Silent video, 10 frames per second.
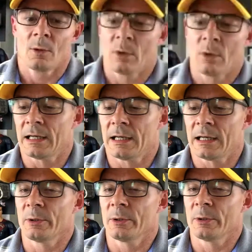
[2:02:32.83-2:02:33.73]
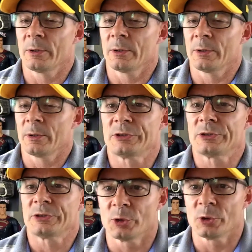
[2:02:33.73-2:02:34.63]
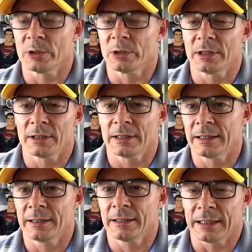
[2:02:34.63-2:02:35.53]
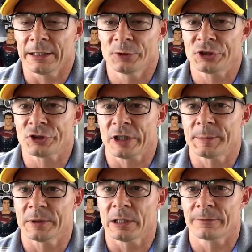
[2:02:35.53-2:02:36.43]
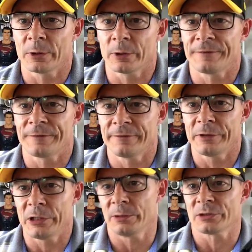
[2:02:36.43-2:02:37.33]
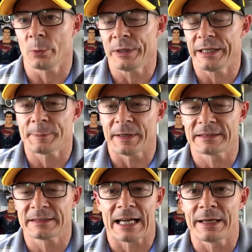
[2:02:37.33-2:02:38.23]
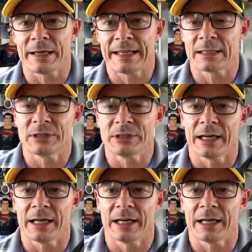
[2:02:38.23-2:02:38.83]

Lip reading: always do my usual. I usually try to put out 4 to 5 videos a week. By the time I get them done,